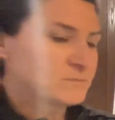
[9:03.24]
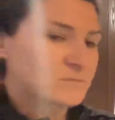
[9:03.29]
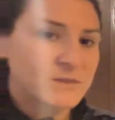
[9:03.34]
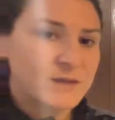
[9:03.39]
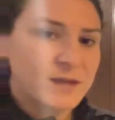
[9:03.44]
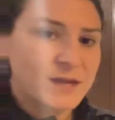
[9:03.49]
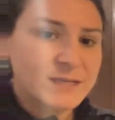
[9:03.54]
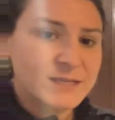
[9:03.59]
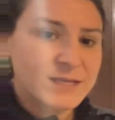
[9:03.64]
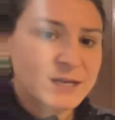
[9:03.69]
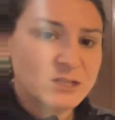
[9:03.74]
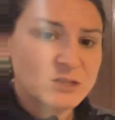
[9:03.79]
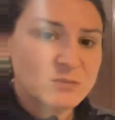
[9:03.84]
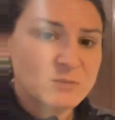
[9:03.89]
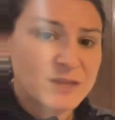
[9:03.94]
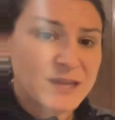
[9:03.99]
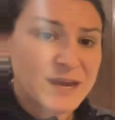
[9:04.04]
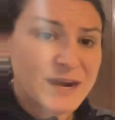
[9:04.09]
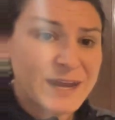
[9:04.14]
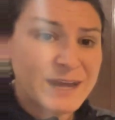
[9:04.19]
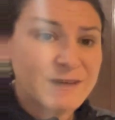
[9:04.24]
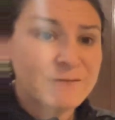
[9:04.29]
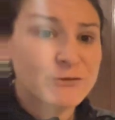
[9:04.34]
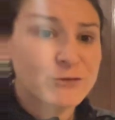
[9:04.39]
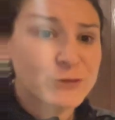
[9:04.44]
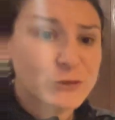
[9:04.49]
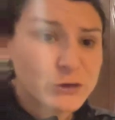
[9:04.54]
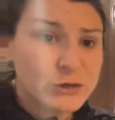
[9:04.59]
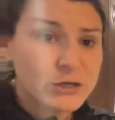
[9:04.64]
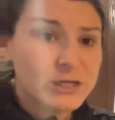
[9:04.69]
And that tells me that I have
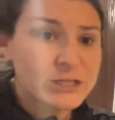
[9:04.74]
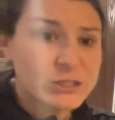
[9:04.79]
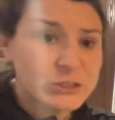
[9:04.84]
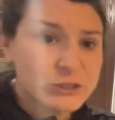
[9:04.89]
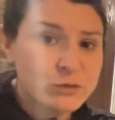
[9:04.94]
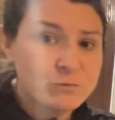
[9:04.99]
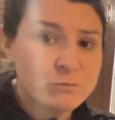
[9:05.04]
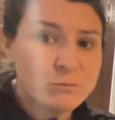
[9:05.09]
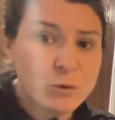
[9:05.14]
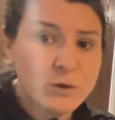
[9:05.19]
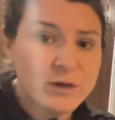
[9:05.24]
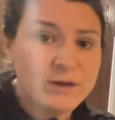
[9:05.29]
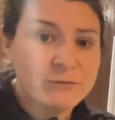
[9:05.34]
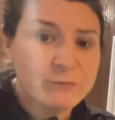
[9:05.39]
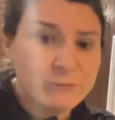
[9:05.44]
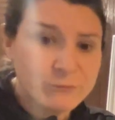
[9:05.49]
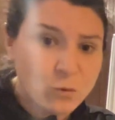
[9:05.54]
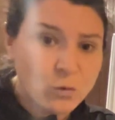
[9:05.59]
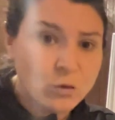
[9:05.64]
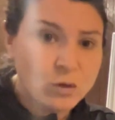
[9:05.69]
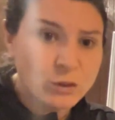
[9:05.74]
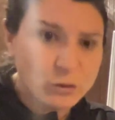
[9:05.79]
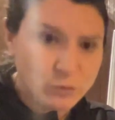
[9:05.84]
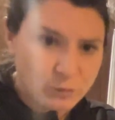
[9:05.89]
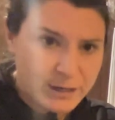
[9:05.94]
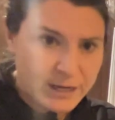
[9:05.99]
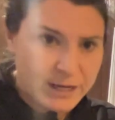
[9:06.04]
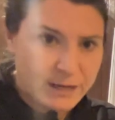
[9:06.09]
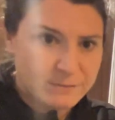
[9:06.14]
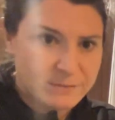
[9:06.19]
32.4
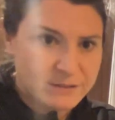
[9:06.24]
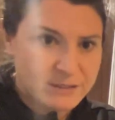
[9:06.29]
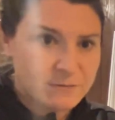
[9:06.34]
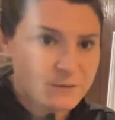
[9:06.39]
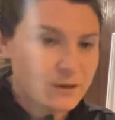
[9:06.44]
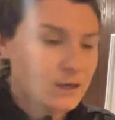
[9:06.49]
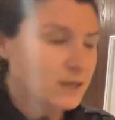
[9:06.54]
grams of